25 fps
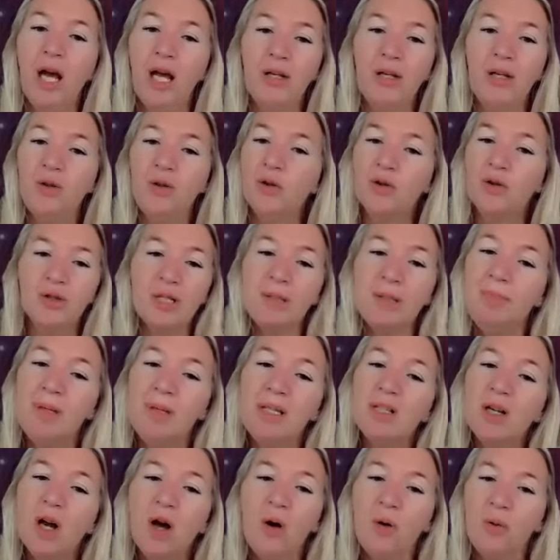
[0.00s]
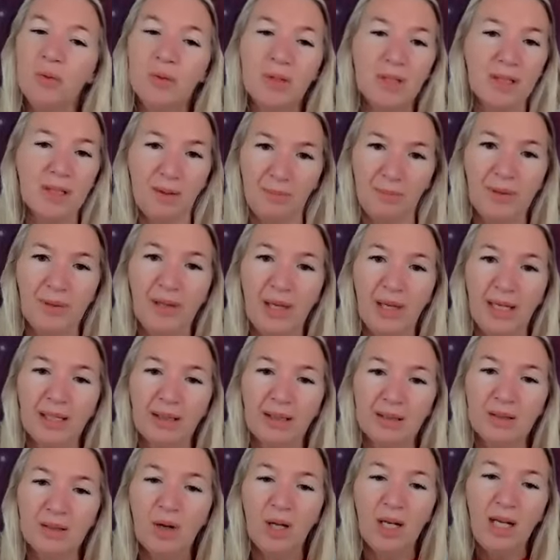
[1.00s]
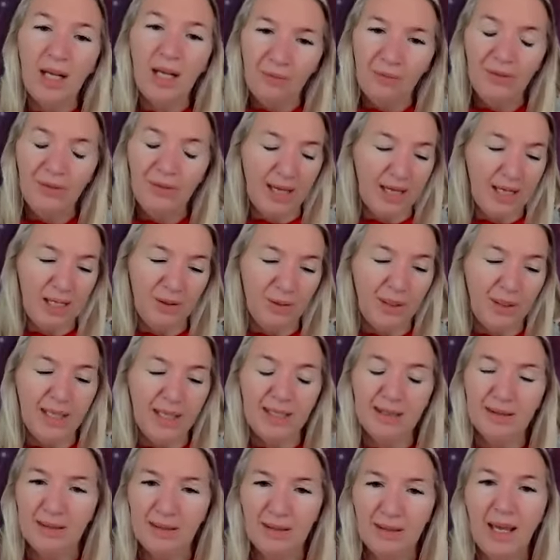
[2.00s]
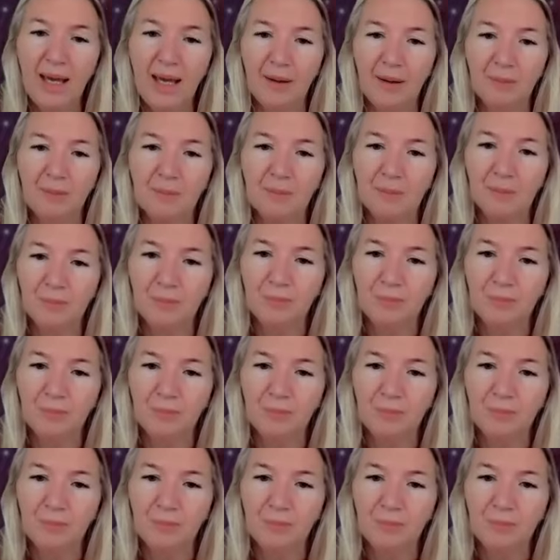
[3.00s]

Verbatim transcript: and not just be told something. So I love that, Louise. Yeah.